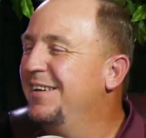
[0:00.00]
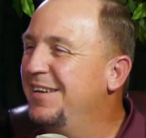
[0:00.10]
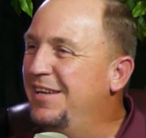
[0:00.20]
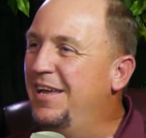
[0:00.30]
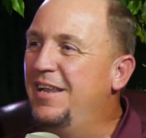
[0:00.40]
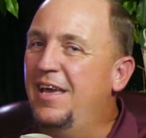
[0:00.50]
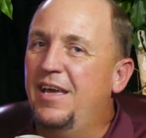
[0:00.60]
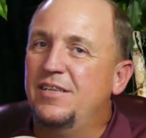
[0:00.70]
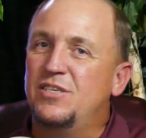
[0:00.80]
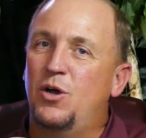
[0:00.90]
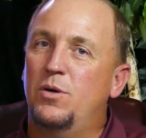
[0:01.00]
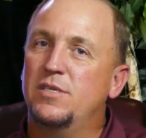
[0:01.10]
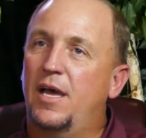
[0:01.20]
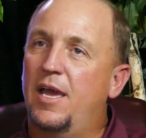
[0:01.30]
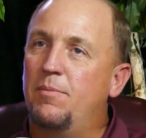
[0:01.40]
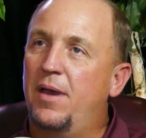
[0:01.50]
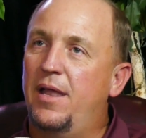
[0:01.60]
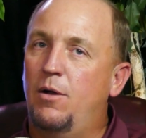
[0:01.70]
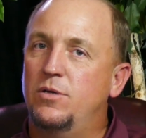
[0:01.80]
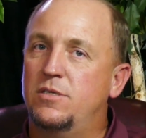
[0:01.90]
And so it was like,
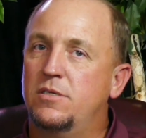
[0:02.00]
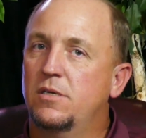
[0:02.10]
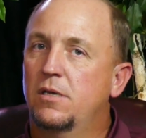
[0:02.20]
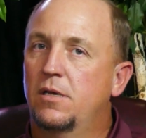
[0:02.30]
man, I was